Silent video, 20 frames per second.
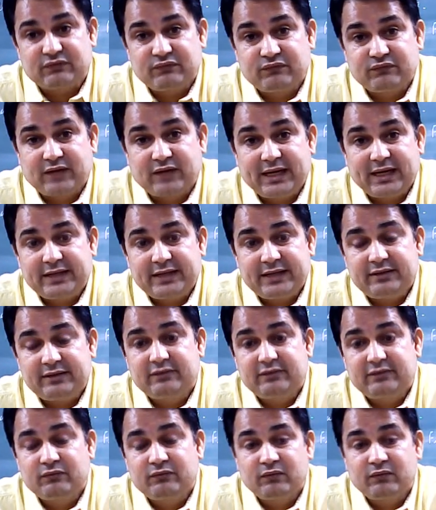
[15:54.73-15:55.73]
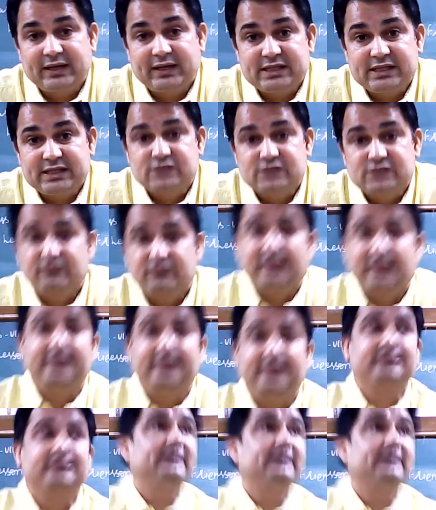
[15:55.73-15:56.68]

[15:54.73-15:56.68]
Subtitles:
Fire, what is fire? The